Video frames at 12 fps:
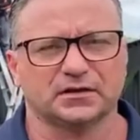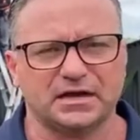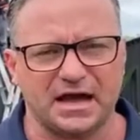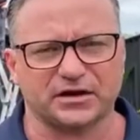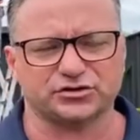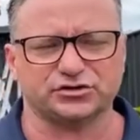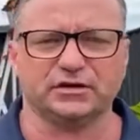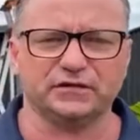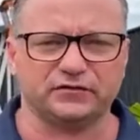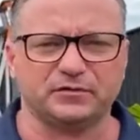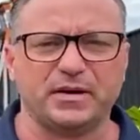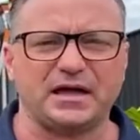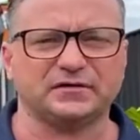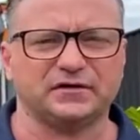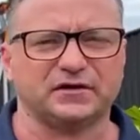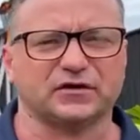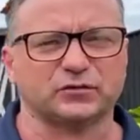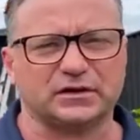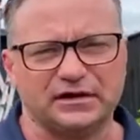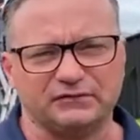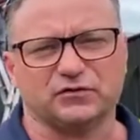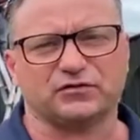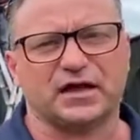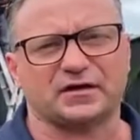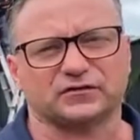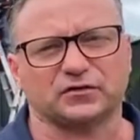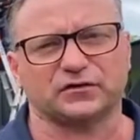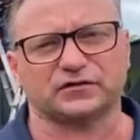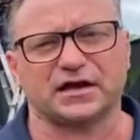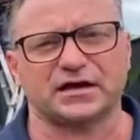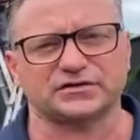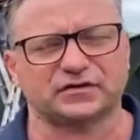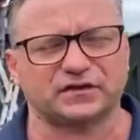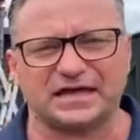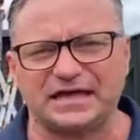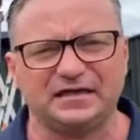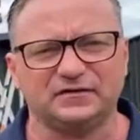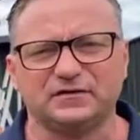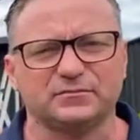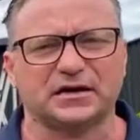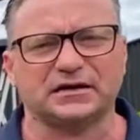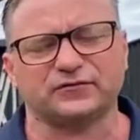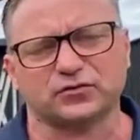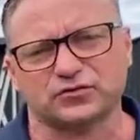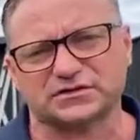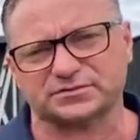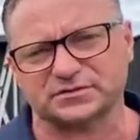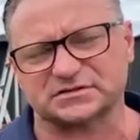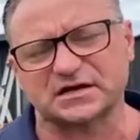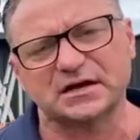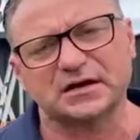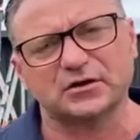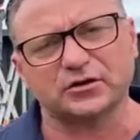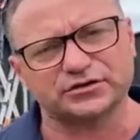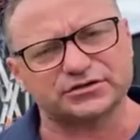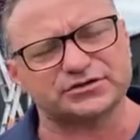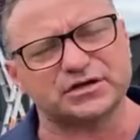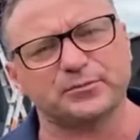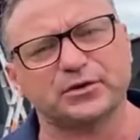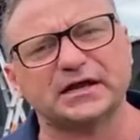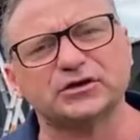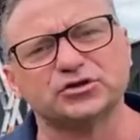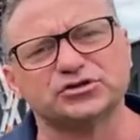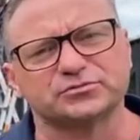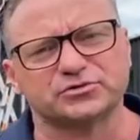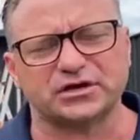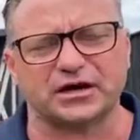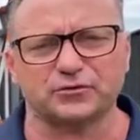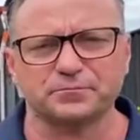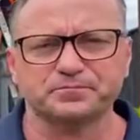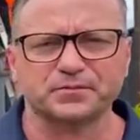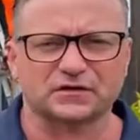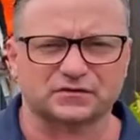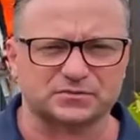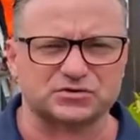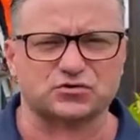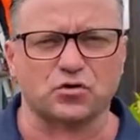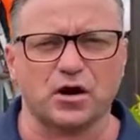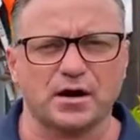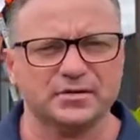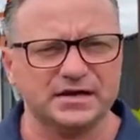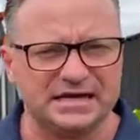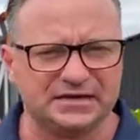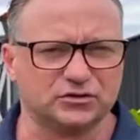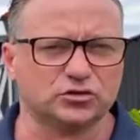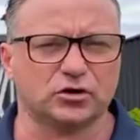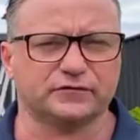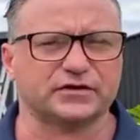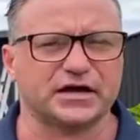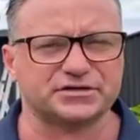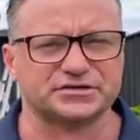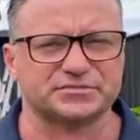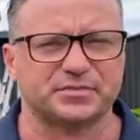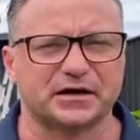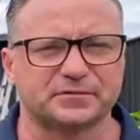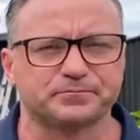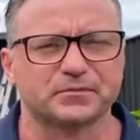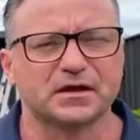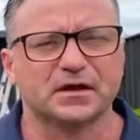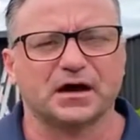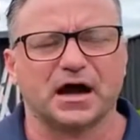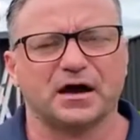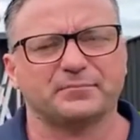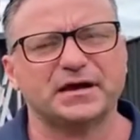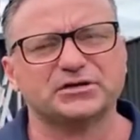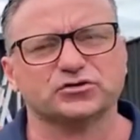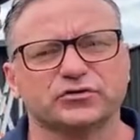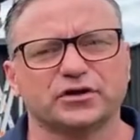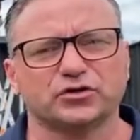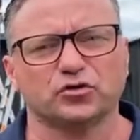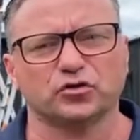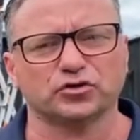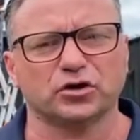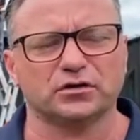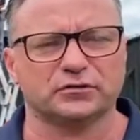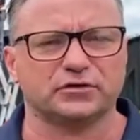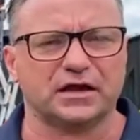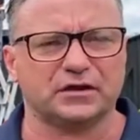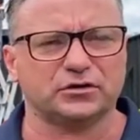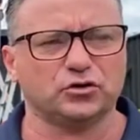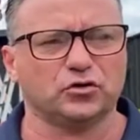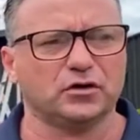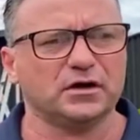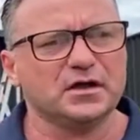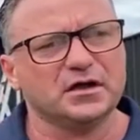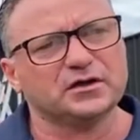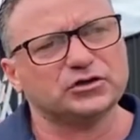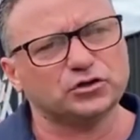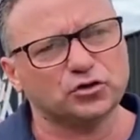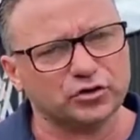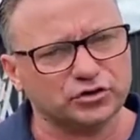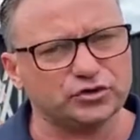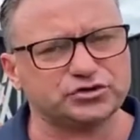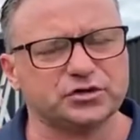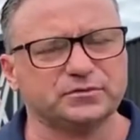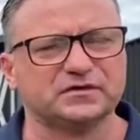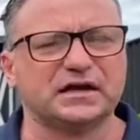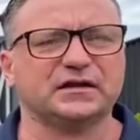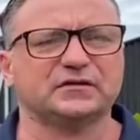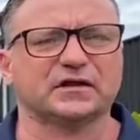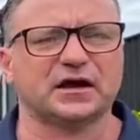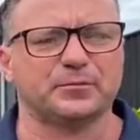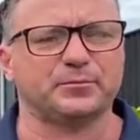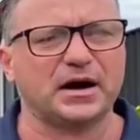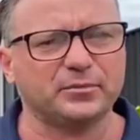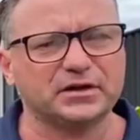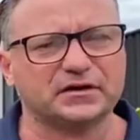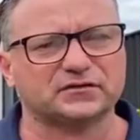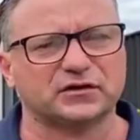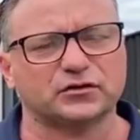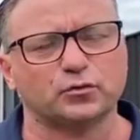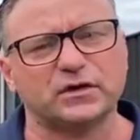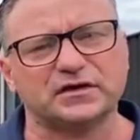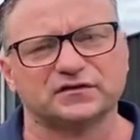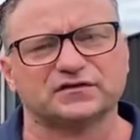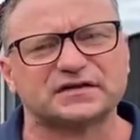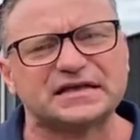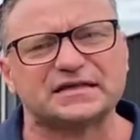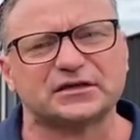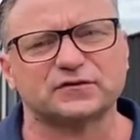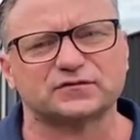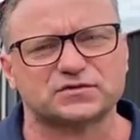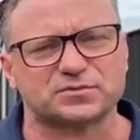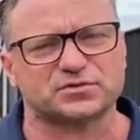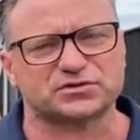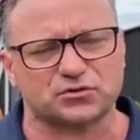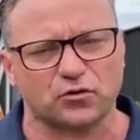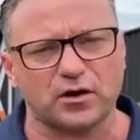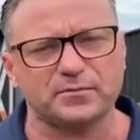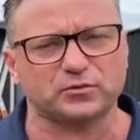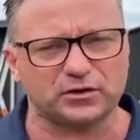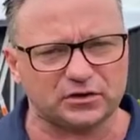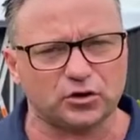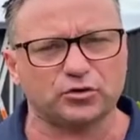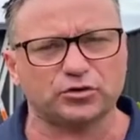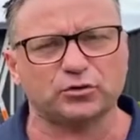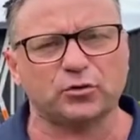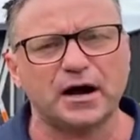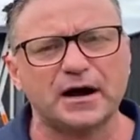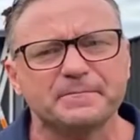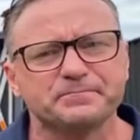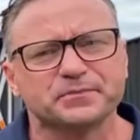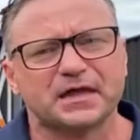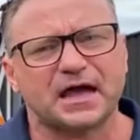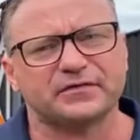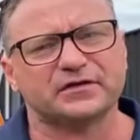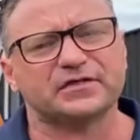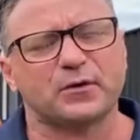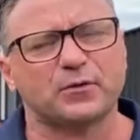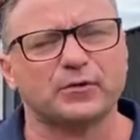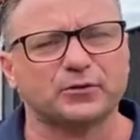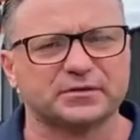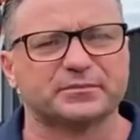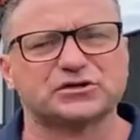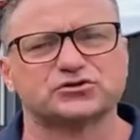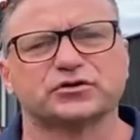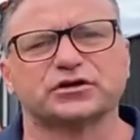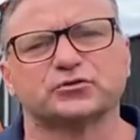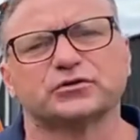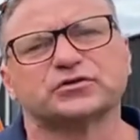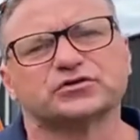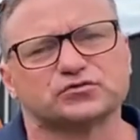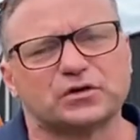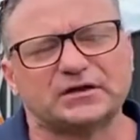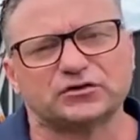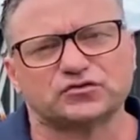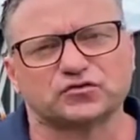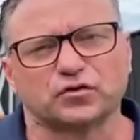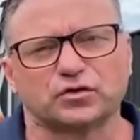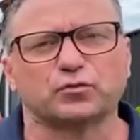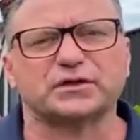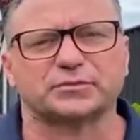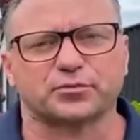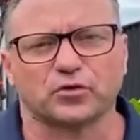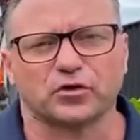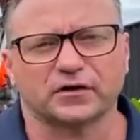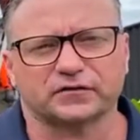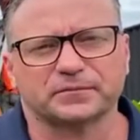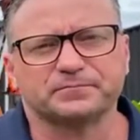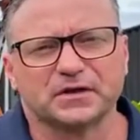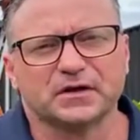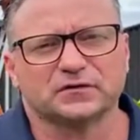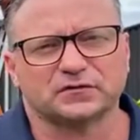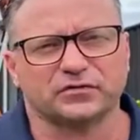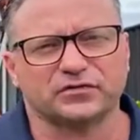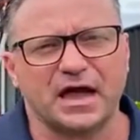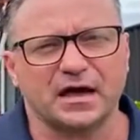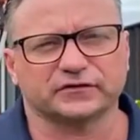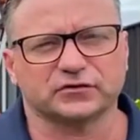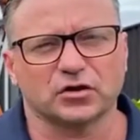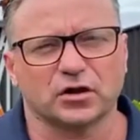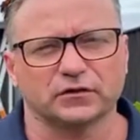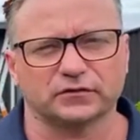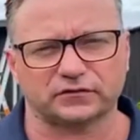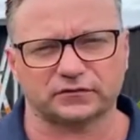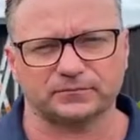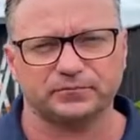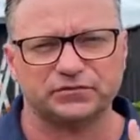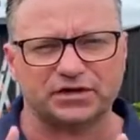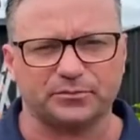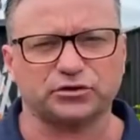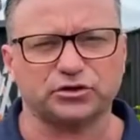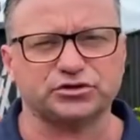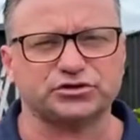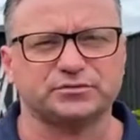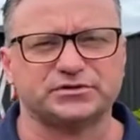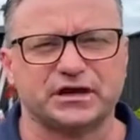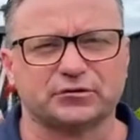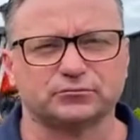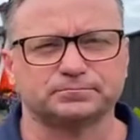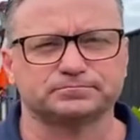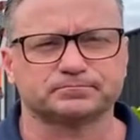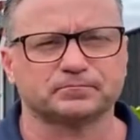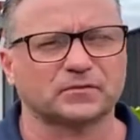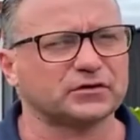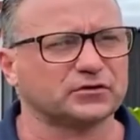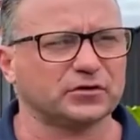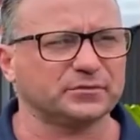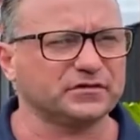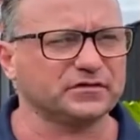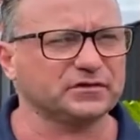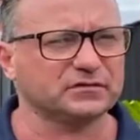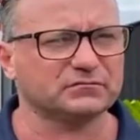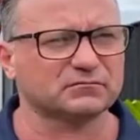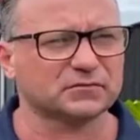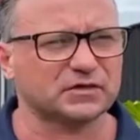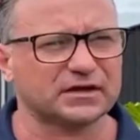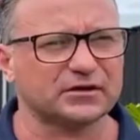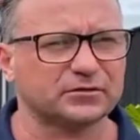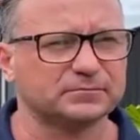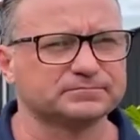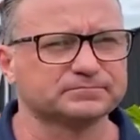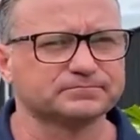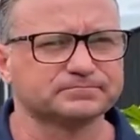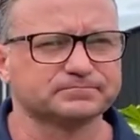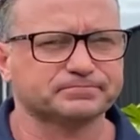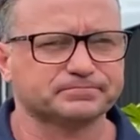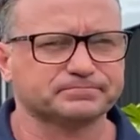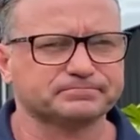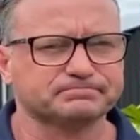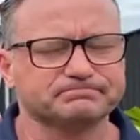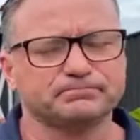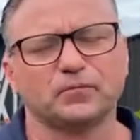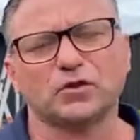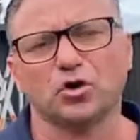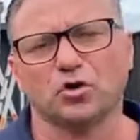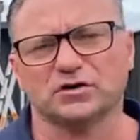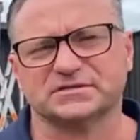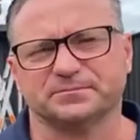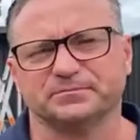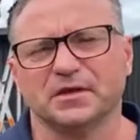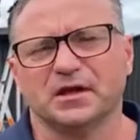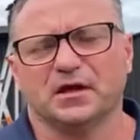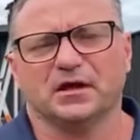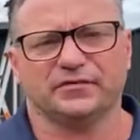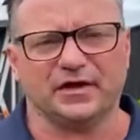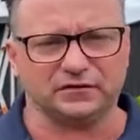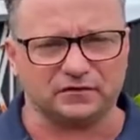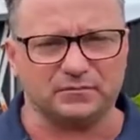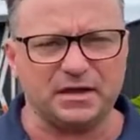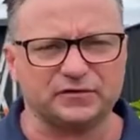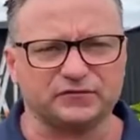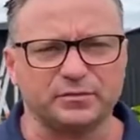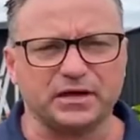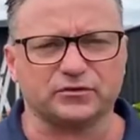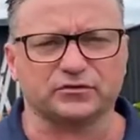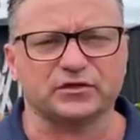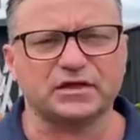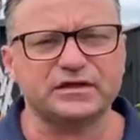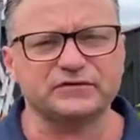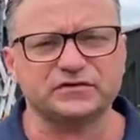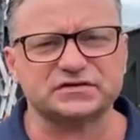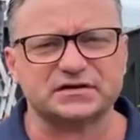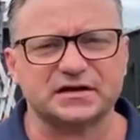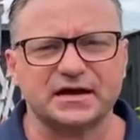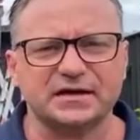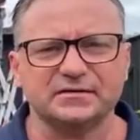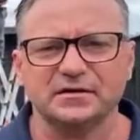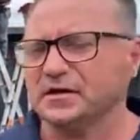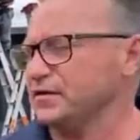Cash. You give us your bank details, we're going to give you $1,000 cash. That's easy money for Christmas. Just jump on our YouTube channel, subscribe, hit the notifications button. Make that your YouTube settings are public so that we can see that you've subscribed. We know who you are, and then that way we can make sure that you're in the draw to win the prize. So $1,000. Jump on the YouTube channel. Did I miss it? No, I think that's great. Perfect. Awesome. Thanks to Megs for being on the levers today.